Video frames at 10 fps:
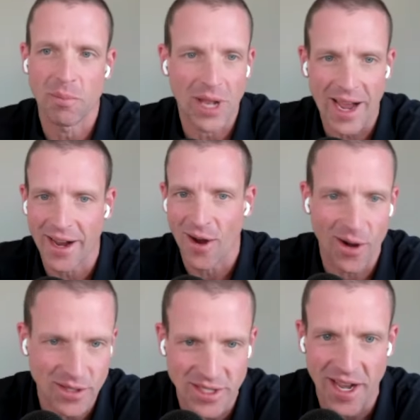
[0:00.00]
black car
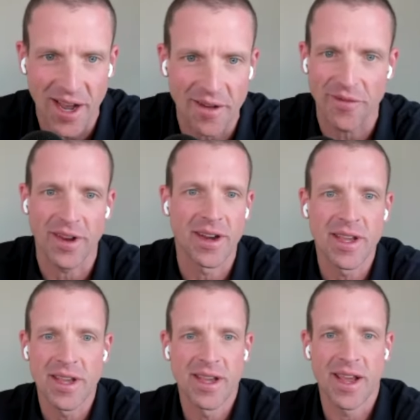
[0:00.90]
stuff and
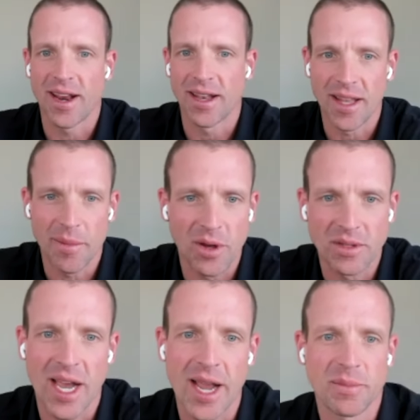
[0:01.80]
limo
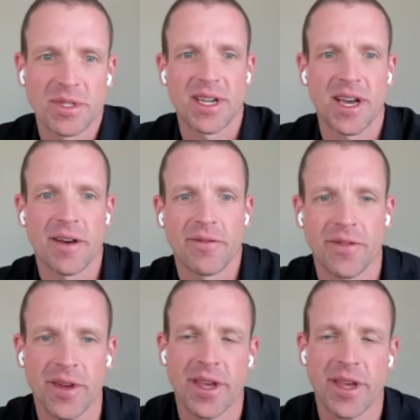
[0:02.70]
type stuff.